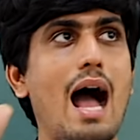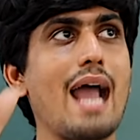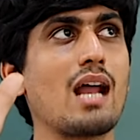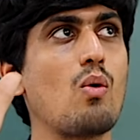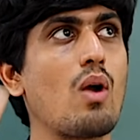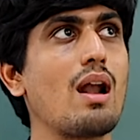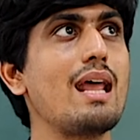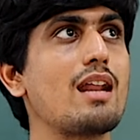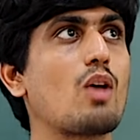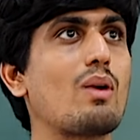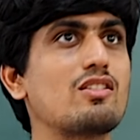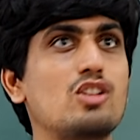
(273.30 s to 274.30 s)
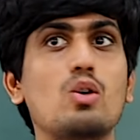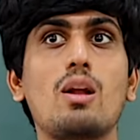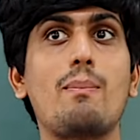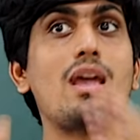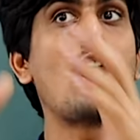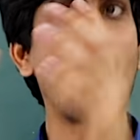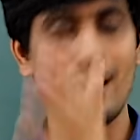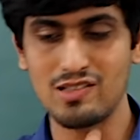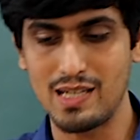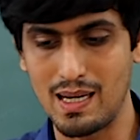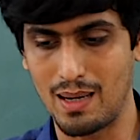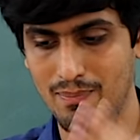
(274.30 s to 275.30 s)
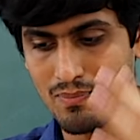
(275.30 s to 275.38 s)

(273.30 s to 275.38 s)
I can only request you to be honest here.